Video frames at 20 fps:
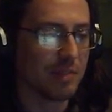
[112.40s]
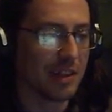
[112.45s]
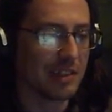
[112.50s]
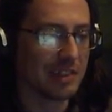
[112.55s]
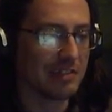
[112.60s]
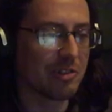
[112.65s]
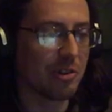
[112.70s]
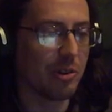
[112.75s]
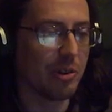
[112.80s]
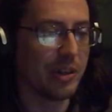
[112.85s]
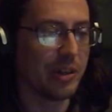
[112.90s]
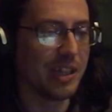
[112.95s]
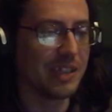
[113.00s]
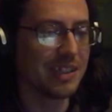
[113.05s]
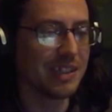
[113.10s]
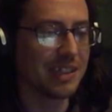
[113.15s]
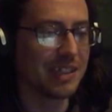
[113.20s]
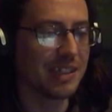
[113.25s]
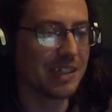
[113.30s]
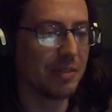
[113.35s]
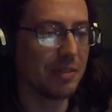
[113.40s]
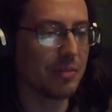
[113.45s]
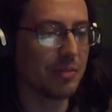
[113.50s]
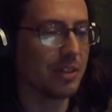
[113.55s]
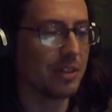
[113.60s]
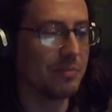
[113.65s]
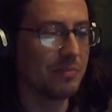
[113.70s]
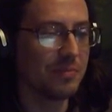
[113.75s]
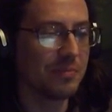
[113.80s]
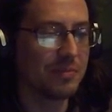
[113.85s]
as well coin into two of
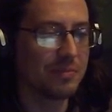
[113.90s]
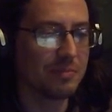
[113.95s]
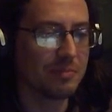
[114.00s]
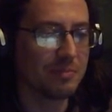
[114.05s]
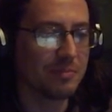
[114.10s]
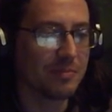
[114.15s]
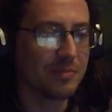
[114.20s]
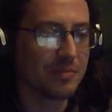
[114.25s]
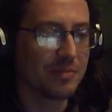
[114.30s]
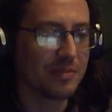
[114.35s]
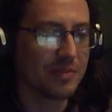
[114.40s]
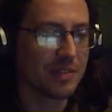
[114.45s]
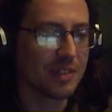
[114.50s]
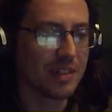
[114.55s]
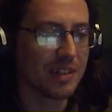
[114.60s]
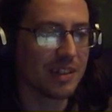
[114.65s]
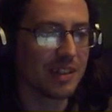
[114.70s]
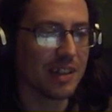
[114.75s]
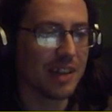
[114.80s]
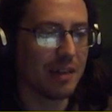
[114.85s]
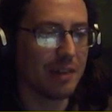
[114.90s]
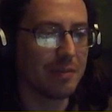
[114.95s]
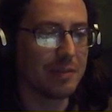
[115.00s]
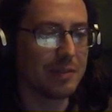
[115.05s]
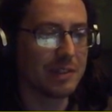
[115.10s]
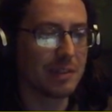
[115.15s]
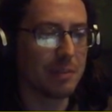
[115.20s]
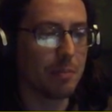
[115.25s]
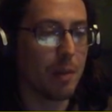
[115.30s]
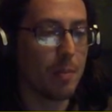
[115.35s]
them and have
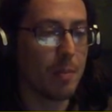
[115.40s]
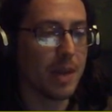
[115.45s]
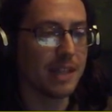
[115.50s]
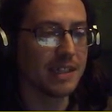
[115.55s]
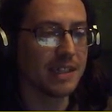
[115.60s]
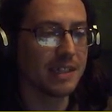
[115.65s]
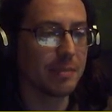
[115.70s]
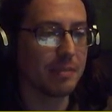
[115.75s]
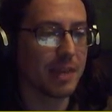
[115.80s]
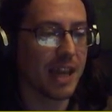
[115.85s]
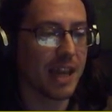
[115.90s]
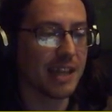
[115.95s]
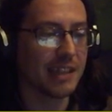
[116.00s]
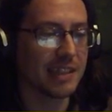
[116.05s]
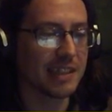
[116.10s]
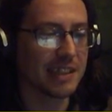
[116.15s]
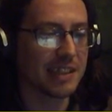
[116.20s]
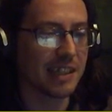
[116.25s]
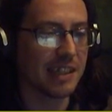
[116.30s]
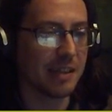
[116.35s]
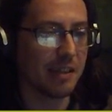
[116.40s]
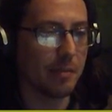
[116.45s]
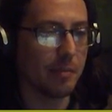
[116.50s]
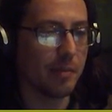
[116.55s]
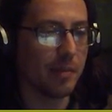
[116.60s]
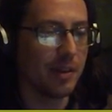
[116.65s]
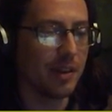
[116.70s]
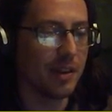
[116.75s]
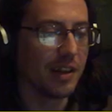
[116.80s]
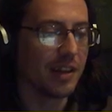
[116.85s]
some momentum against him.
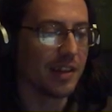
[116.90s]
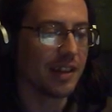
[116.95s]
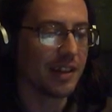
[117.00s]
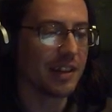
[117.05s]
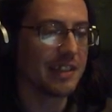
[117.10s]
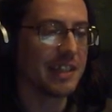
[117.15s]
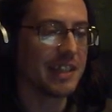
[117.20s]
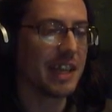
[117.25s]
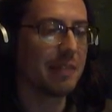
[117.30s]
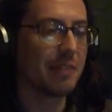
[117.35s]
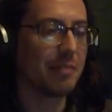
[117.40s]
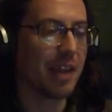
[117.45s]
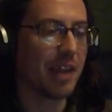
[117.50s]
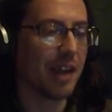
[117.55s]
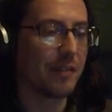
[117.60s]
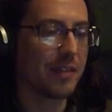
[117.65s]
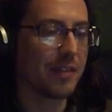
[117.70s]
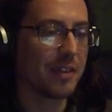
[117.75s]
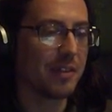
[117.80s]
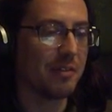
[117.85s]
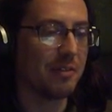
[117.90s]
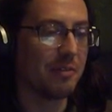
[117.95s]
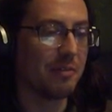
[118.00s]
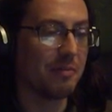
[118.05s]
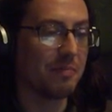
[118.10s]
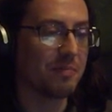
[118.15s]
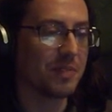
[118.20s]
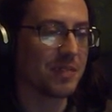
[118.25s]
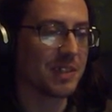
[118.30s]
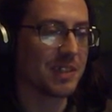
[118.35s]
Because he will have to
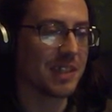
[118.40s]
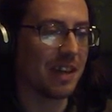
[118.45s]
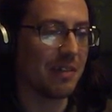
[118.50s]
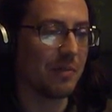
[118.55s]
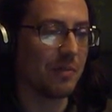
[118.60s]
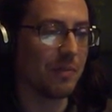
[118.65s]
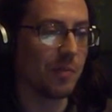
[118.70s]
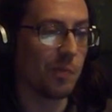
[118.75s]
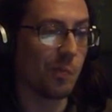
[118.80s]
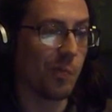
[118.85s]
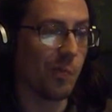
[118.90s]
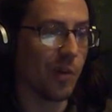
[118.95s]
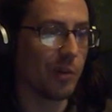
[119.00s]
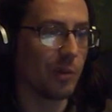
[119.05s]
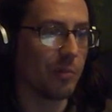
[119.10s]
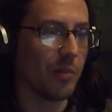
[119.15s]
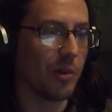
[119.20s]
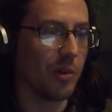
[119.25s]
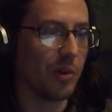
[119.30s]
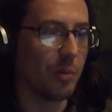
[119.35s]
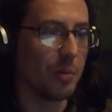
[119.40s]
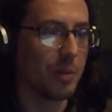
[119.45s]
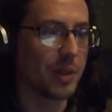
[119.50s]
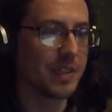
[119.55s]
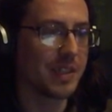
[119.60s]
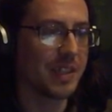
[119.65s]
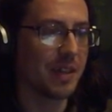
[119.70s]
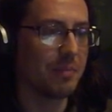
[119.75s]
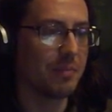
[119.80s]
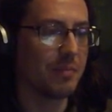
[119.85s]
put out one more,
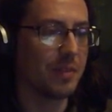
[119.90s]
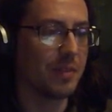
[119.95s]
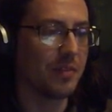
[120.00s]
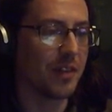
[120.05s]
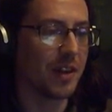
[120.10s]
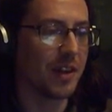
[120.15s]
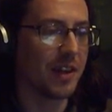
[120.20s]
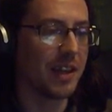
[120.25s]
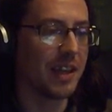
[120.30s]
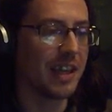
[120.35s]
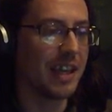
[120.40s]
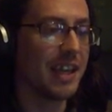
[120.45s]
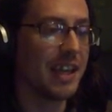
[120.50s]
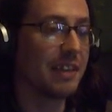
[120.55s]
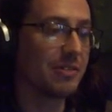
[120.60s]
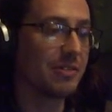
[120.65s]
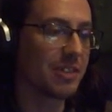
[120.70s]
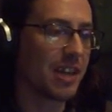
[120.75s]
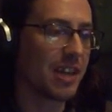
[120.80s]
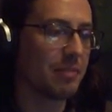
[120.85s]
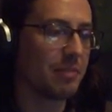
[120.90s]
but um, if I he'll trade